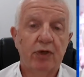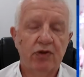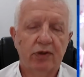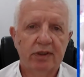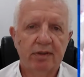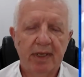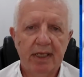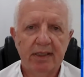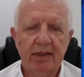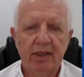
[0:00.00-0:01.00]
regional
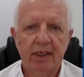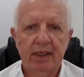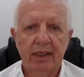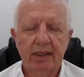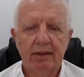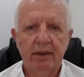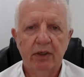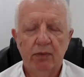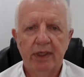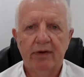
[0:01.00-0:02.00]
demand. I think
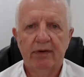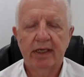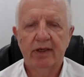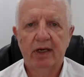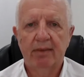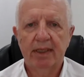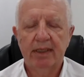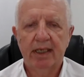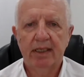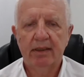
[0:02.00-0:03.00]
weaker
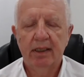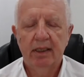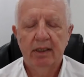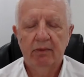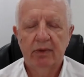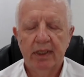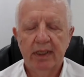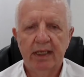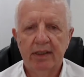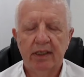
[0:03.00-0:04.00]
economic data will
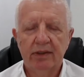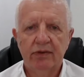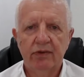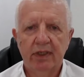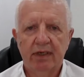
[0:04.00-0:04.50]
hit on two